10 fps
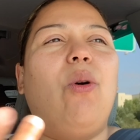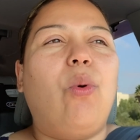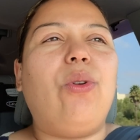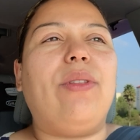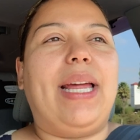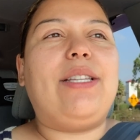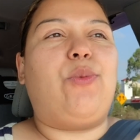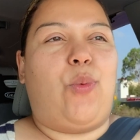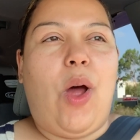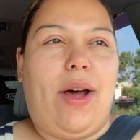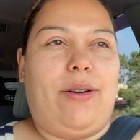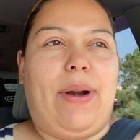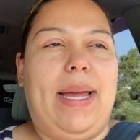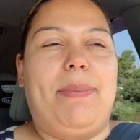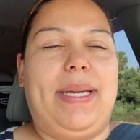Well, that's wrong,
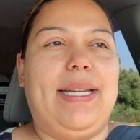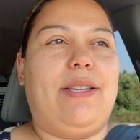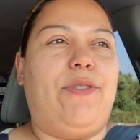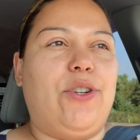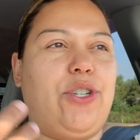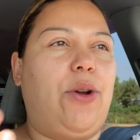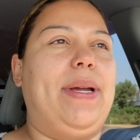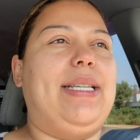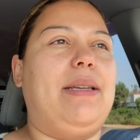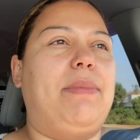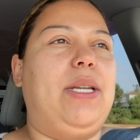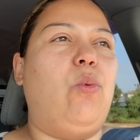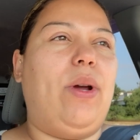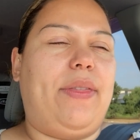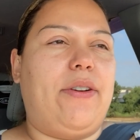right? Because if you're showing somebody
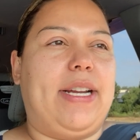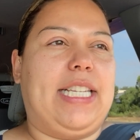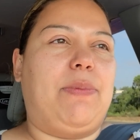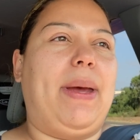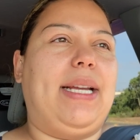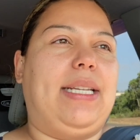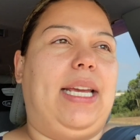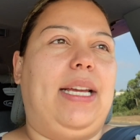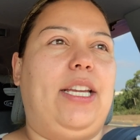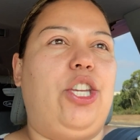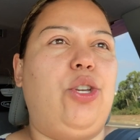what they're expecting,